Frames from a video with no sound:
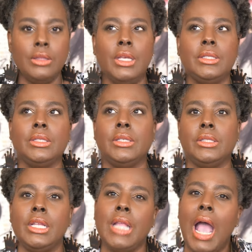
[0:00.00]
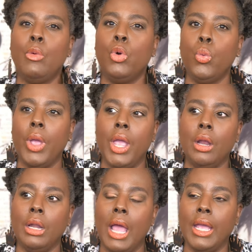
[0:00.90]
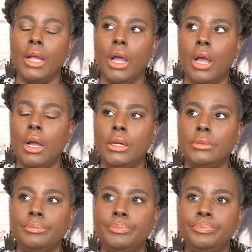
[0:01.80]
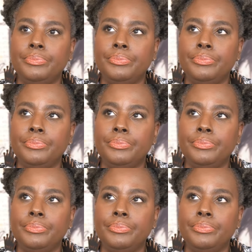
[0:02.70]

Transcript: This is a scent I will wear like um